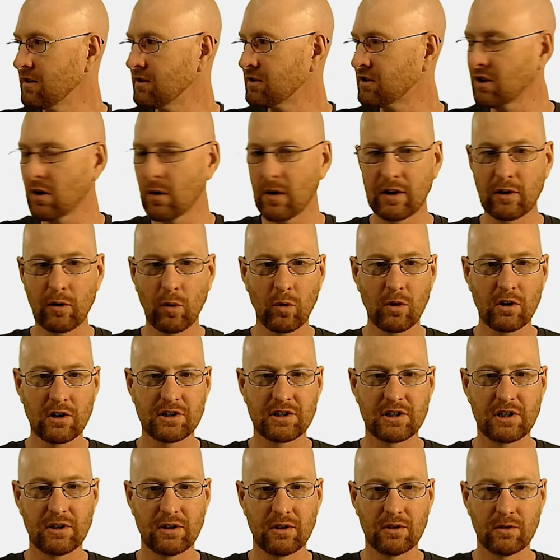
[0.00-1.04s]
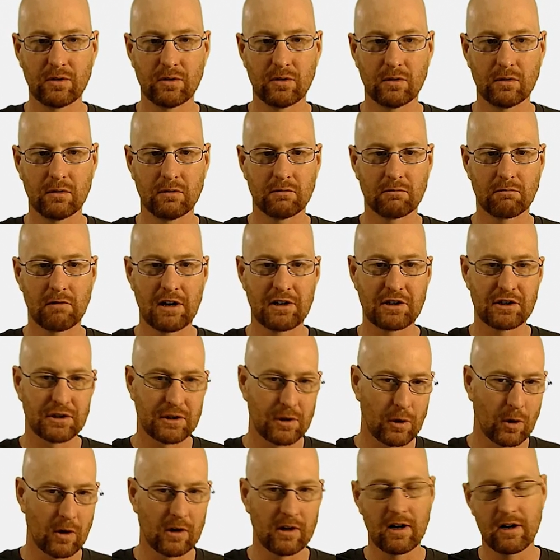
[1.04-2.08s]
So in order to
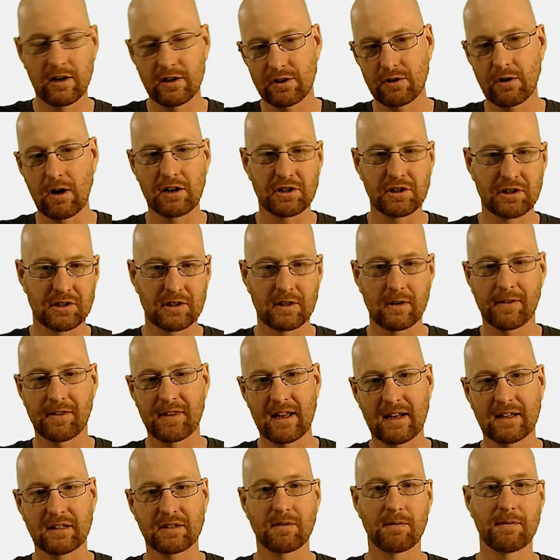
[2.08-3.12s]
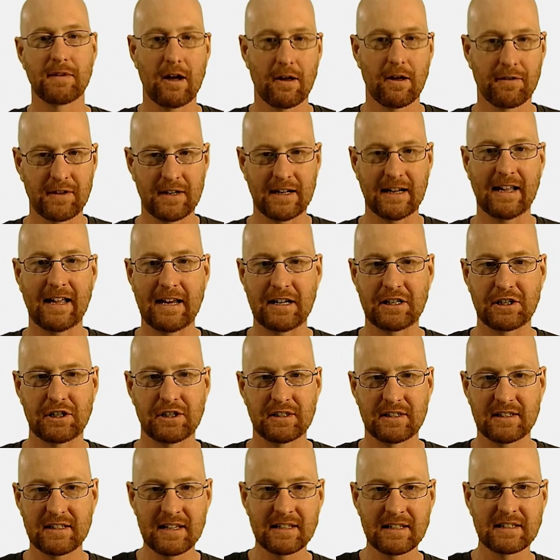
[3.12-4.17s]
register and unregister things from the authentication
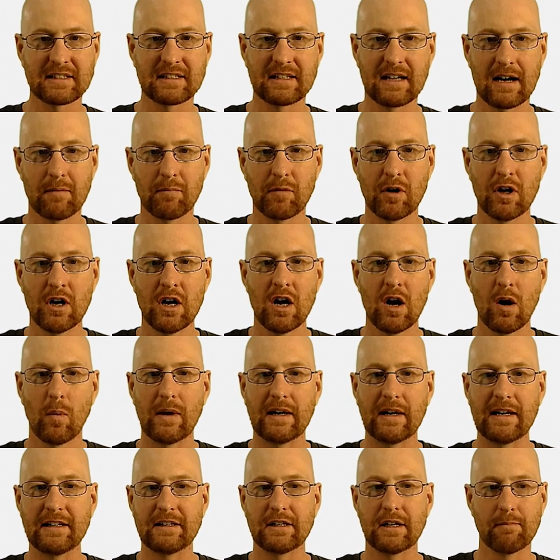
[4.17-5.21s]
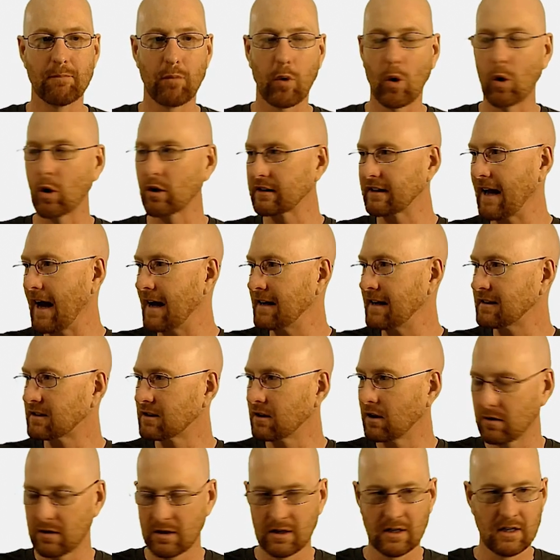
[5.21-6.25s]
system, we need to import that.
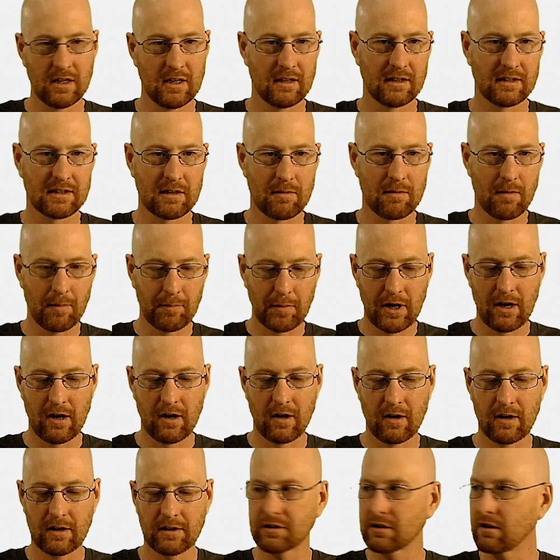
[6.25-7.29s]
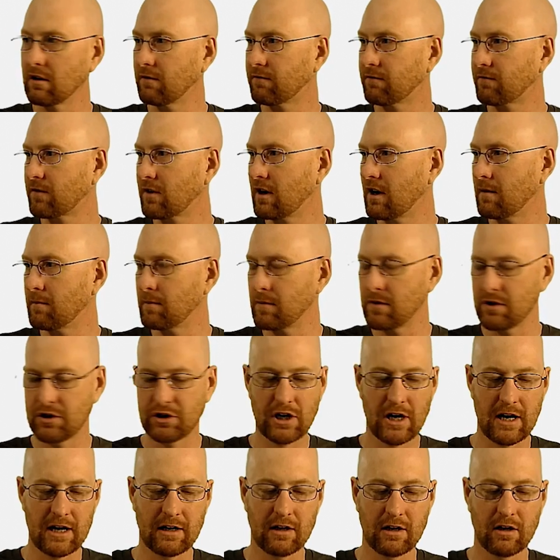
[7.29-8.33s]
So let's come up here and let's go from
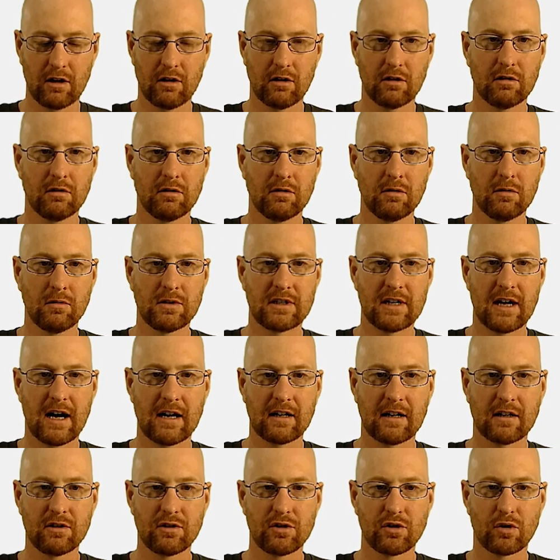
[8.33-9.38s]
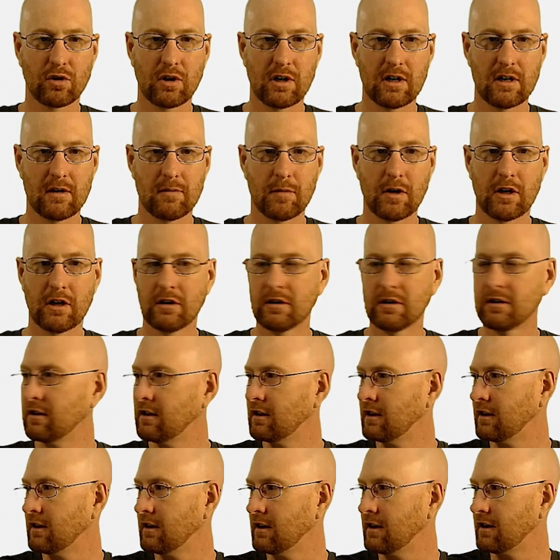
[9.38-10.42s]

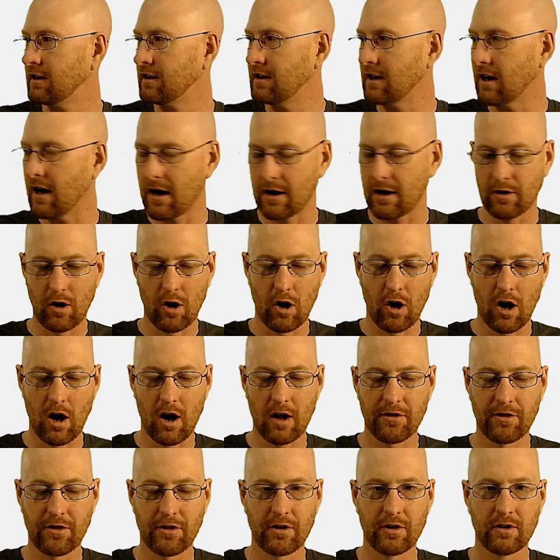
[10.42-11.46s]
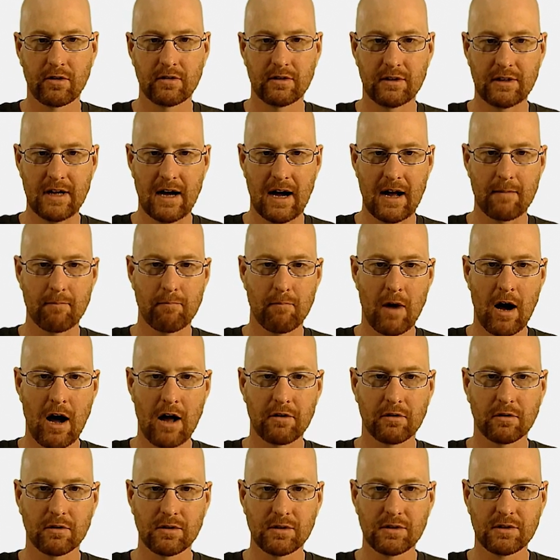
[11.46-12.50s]

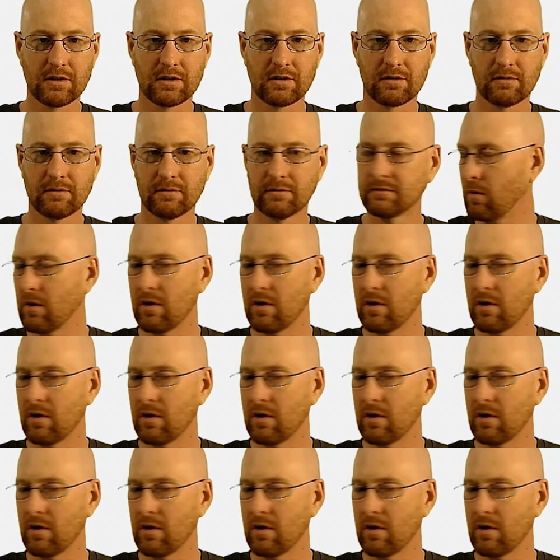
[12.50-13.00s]
Django.contrib.auth.models.